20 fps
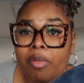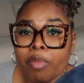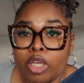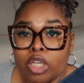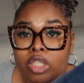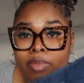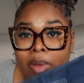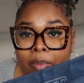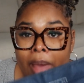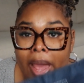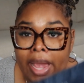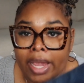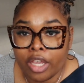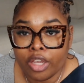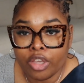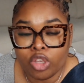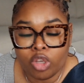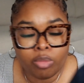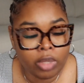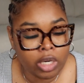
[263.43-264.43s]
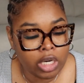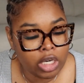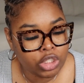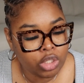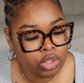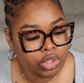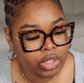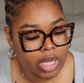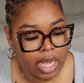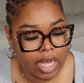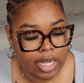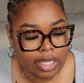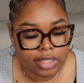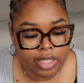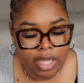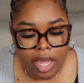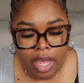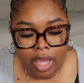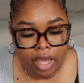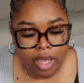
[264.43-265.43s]
be using my packing cube that I showed you guys
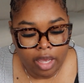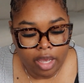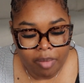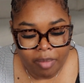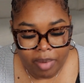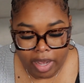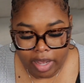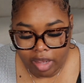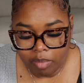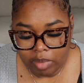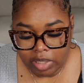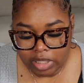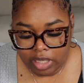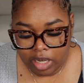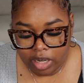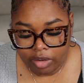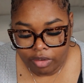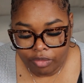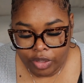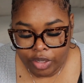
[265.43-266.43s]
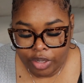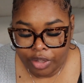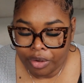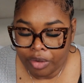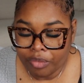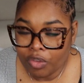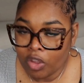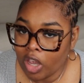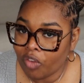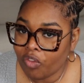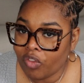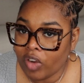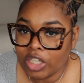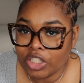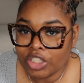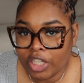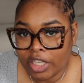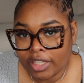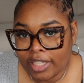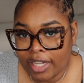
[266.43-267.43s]
in my Amazon video. If you have not
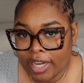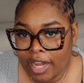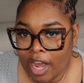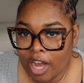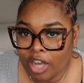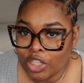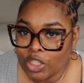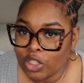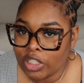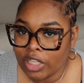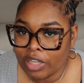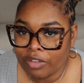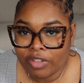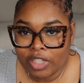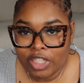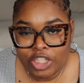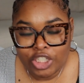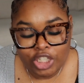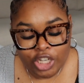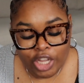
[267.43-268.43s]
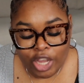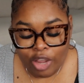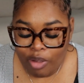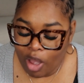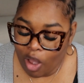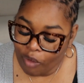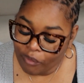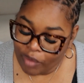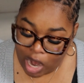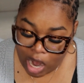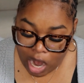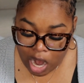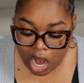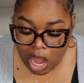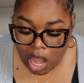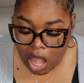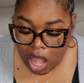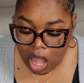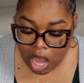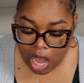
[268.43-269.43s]
checked that out, you definitely should go over.
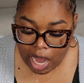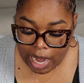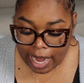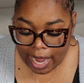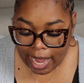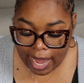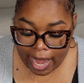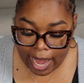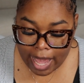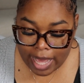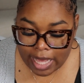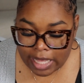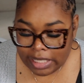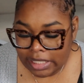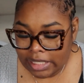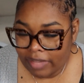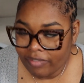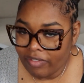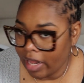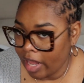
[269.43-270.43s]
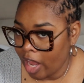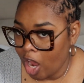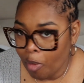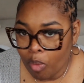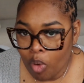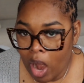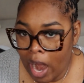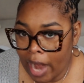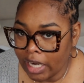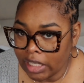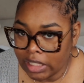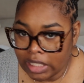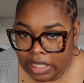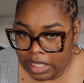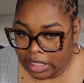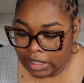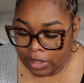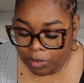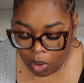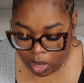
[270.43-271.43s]
Okay, it's the video prior to
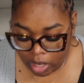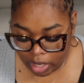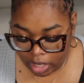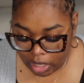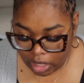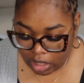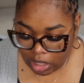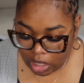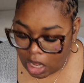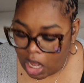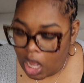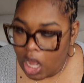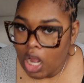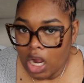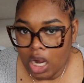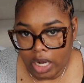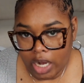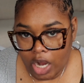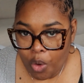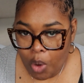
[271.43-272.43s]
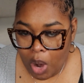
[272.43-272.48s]
this one. Go